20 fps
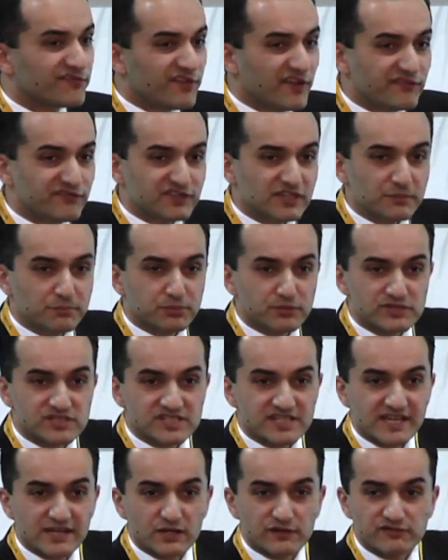
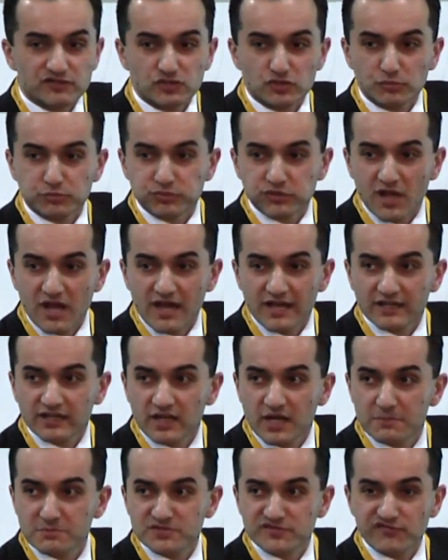50% of supply
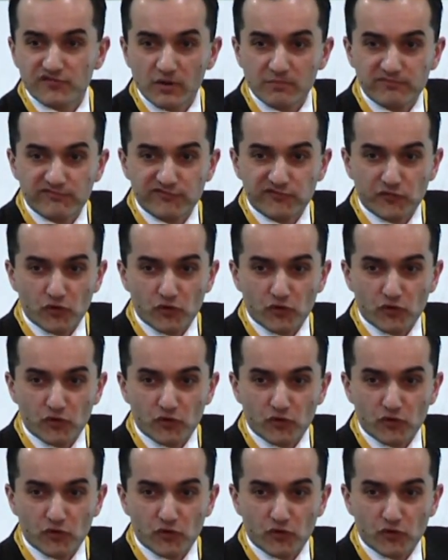comes from